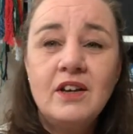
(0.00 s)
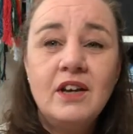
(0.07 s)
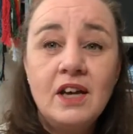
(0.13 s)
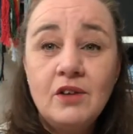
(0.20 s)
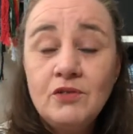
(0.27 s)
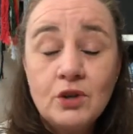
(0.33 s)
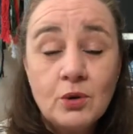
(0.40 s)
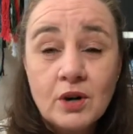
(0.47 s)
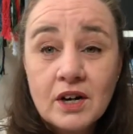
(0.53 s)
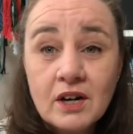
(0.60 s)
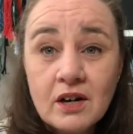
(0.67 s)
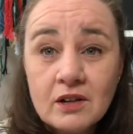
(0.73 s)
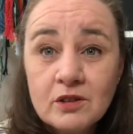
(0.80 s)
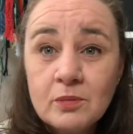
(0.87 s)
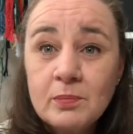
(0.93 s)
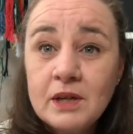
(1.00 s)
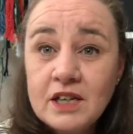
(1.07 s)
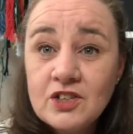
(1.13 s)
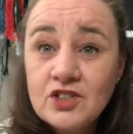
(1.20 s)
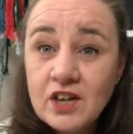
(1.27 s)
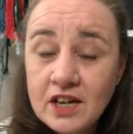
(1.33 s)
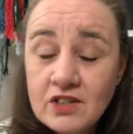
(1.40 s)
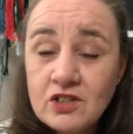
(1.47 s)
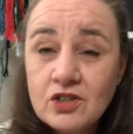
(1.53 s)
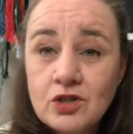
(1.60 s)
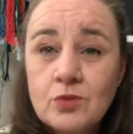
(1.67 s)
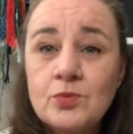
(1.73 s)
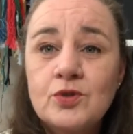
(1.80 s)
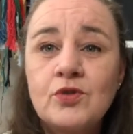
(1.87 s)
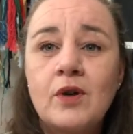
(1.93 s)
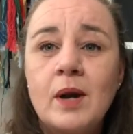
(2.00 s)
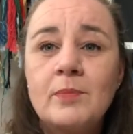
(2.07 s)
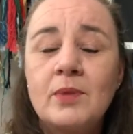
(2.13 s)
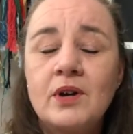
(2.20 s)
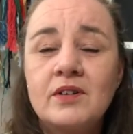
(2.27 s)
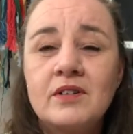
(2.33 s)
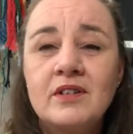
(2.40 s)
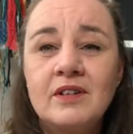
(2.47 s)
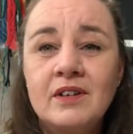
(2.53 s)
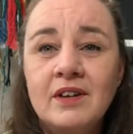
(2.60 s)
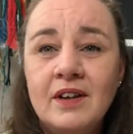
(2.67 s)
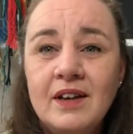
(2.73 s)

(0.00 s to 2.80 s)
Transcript: If you are not, please hit the subscribe button